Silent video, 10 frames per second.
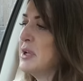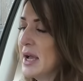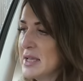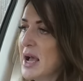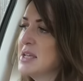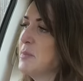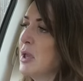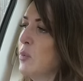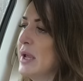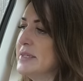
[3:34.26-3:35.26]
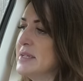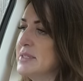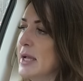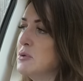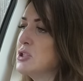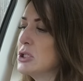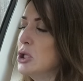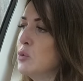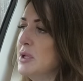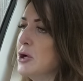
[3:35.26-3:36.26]
But as my weight is now
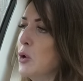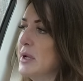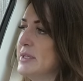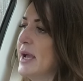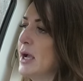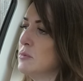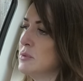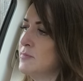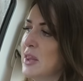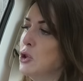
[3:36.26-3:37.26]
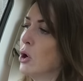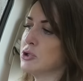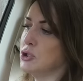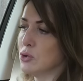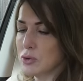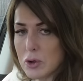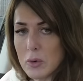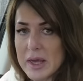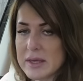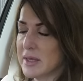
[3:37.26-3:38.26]
slowly going down, not
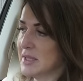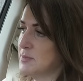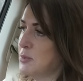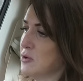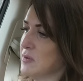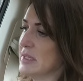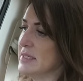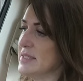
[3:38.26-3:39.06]
yo-yoing, it's perfectly